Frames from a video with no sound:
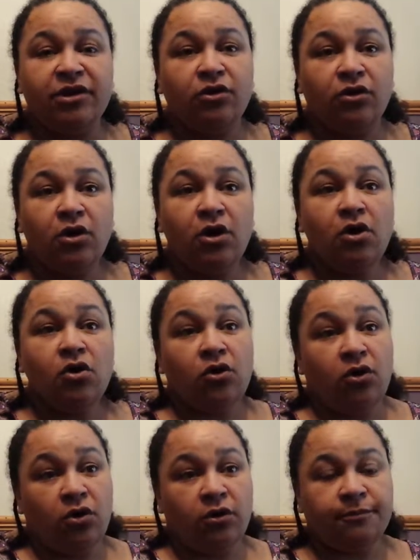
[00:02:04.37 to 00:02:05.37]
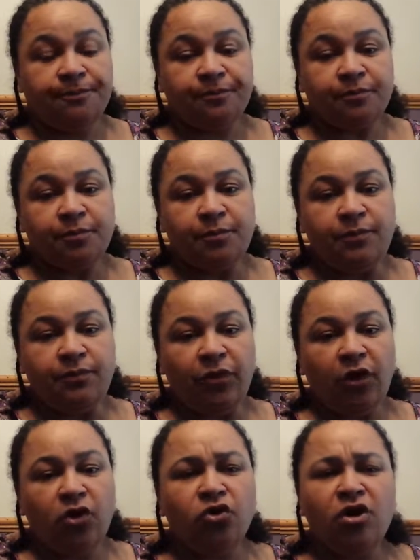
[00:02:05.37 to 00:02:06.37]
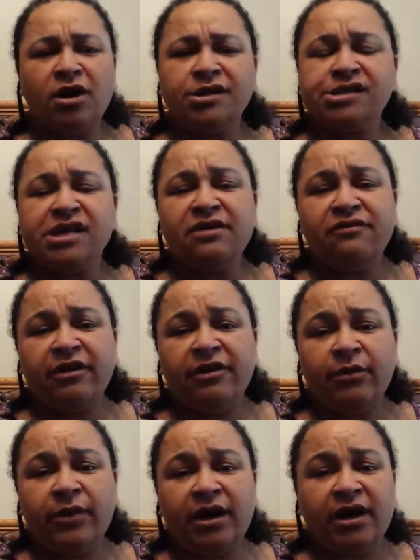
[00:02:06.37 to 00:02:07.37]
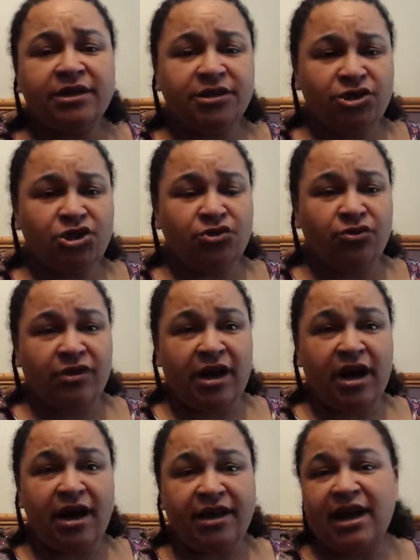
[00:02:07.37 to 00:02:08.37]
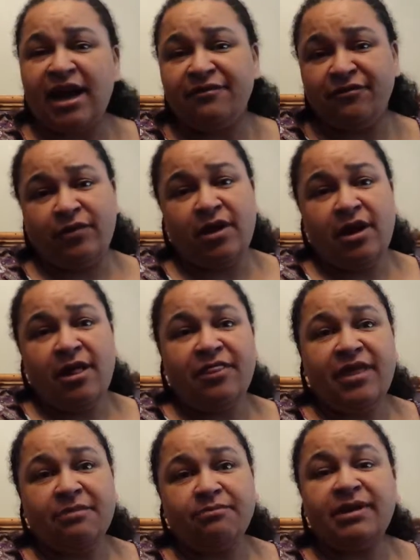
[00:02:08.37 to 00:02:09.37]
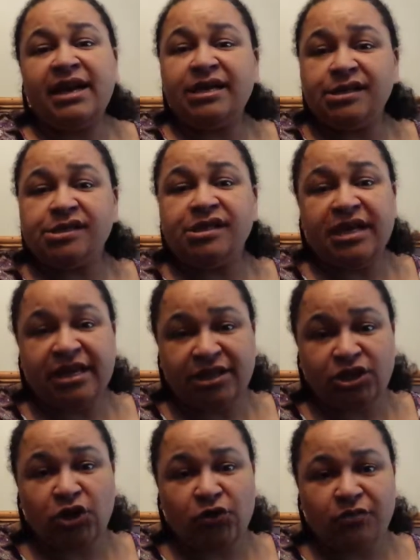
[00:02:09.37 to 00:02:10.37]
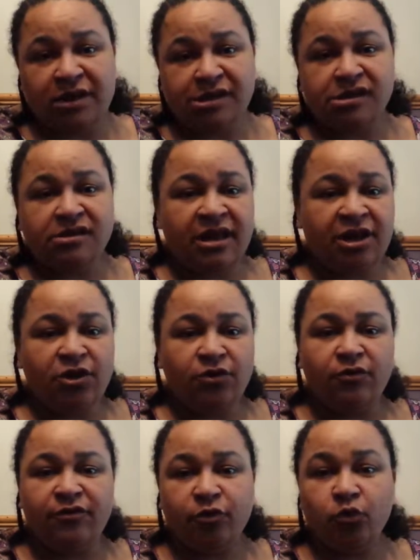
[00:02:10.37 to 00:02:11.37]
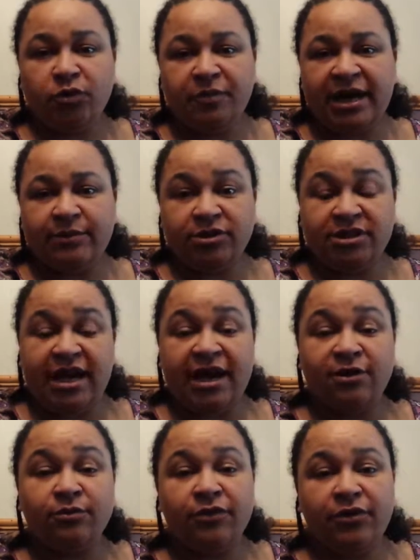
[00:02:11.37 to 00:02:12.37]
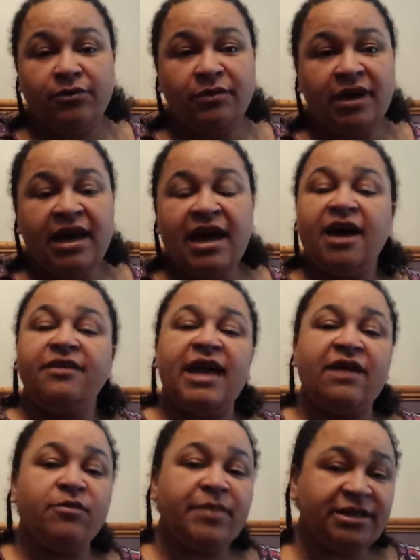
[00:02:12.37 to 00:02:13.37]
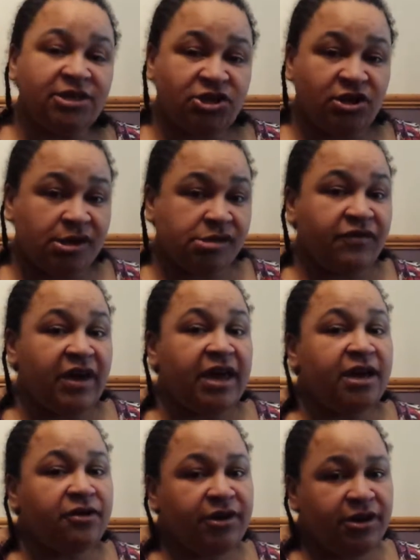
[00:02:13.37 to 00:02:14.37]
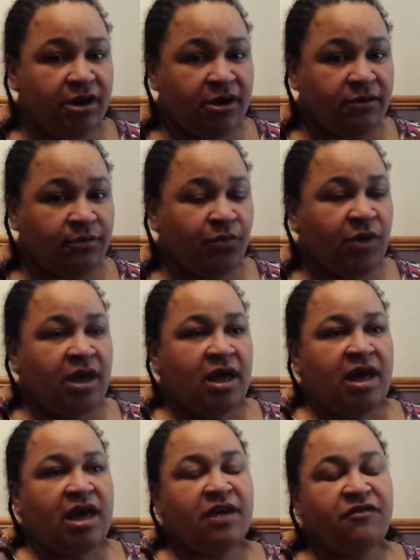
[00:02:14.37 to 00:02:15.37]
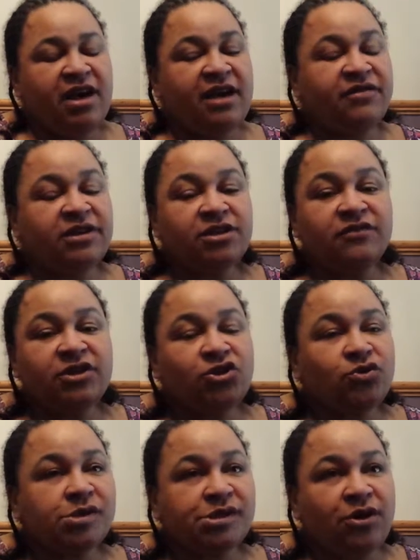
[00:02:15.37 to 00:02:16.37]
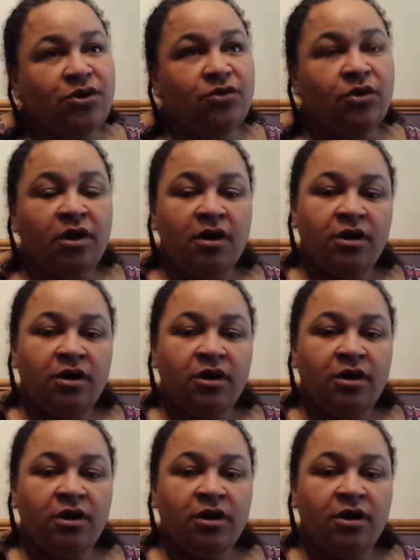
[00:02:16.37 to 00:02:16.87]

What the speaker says: or who can't see very well, I'd ensure that I'd have them placed near to me so that you would be able to help them and they have a better chance of hearing you. If you have individuals who